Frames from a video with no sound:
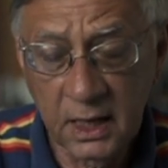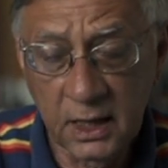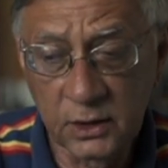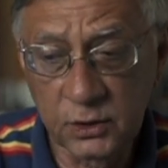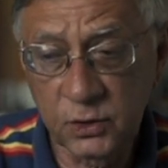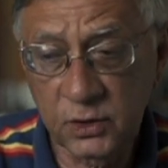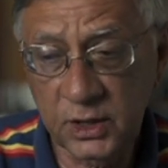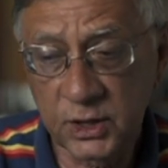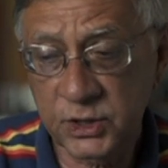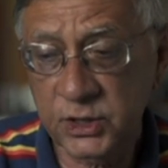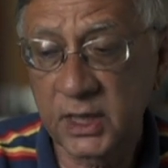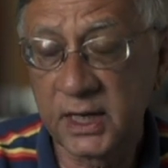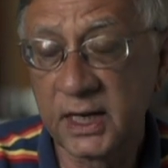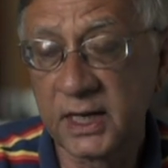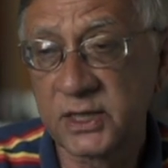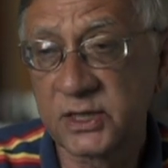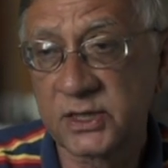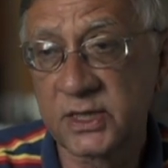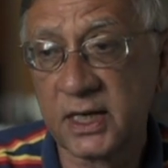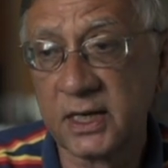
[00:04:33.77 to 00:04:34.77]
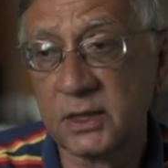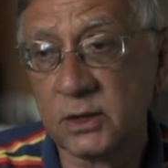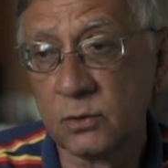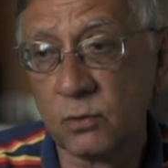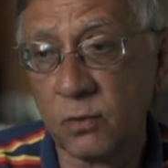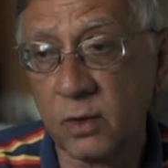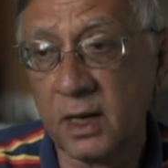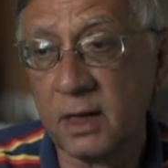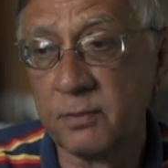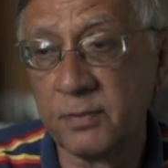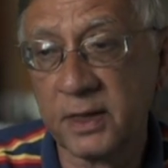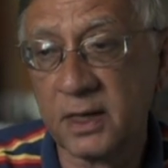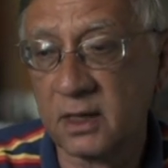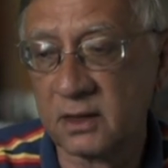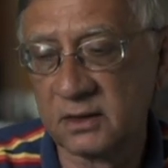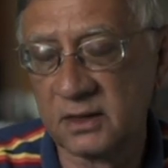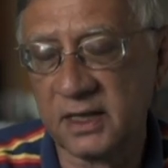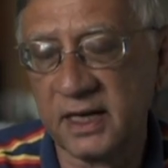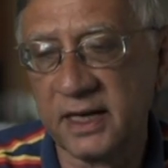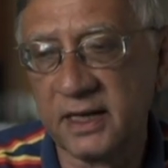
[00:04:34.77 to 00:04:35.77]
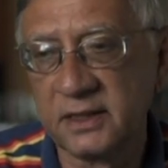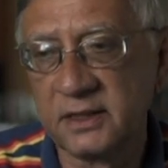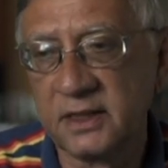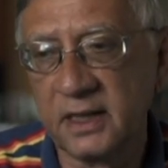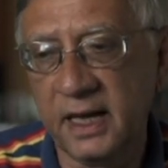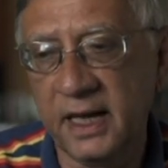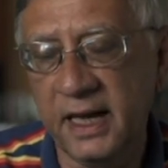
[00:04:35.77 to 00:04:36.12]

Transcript: Education extends well beyond that.